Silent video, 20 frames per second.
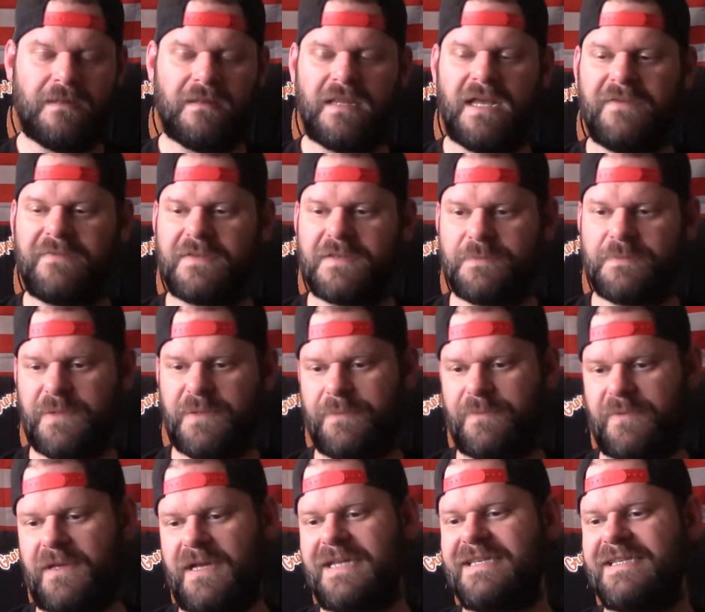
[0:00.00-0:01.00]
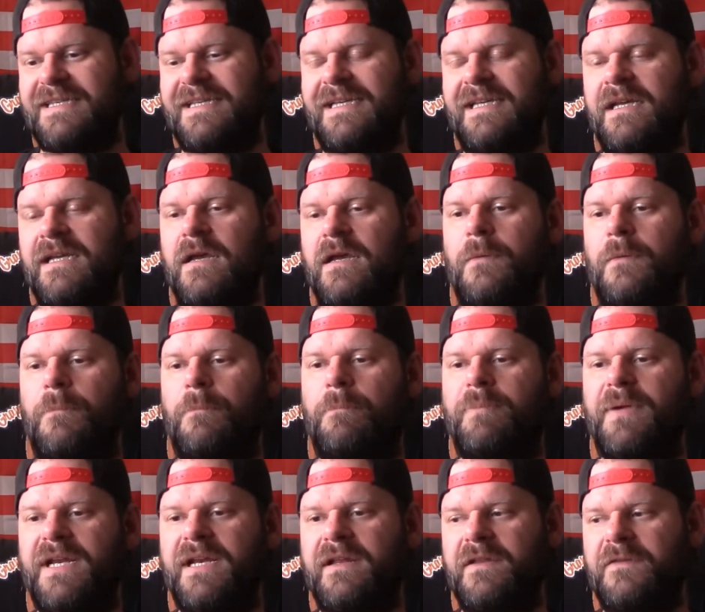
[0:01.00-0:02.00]
Leftist people I see
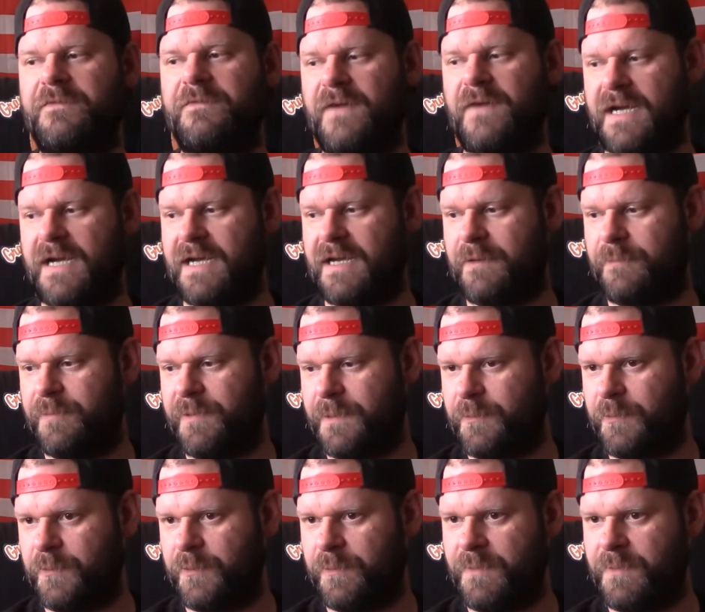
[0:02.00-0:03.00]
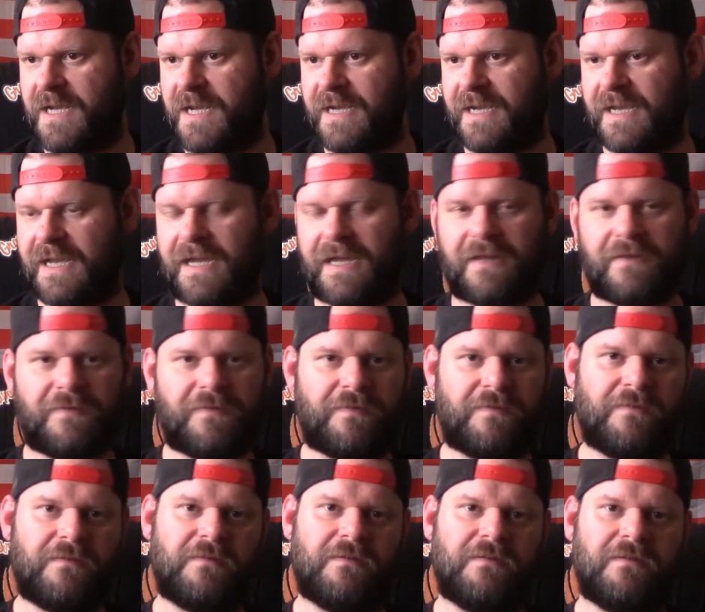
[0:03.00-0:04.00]
beating the fuck out of people with MAGA
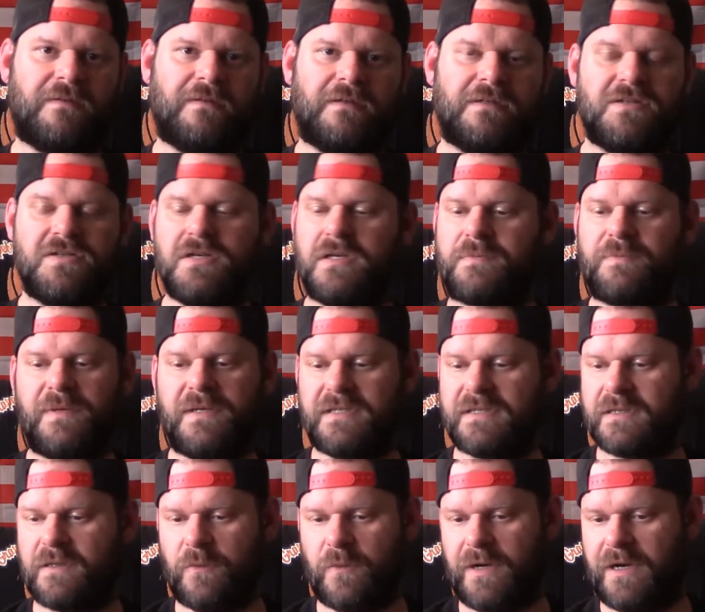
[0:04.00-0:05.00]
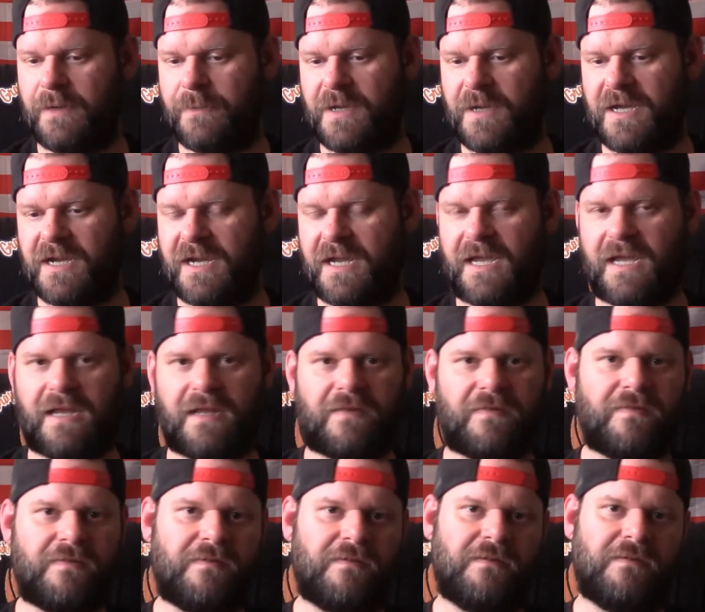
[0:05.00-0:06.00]
hats. Just because they're wearing MAGA
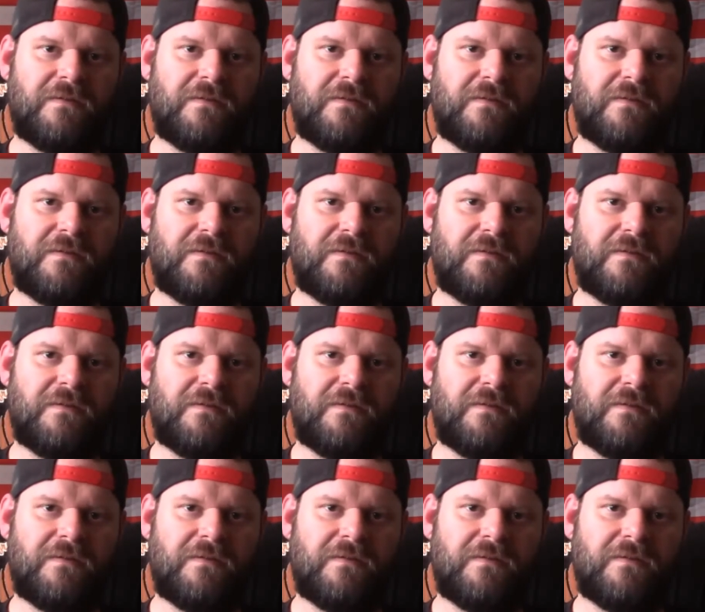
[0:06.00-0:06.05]
hats.